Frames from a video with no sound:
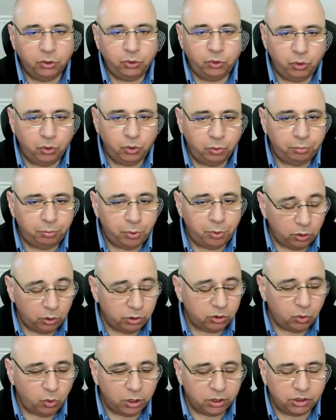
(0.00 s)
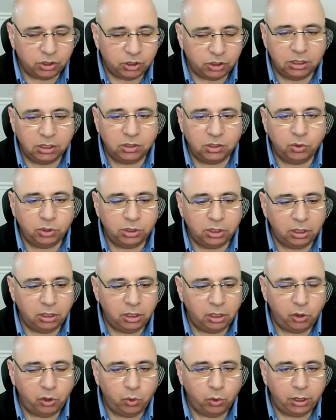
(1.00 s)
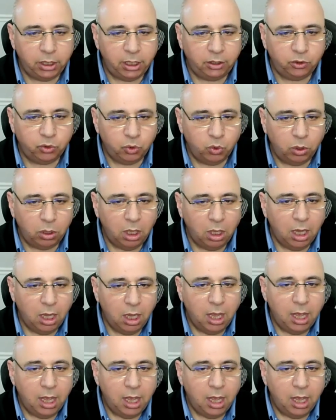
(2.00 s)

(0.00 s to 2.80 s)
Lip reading: to post questions using the Q&A tool.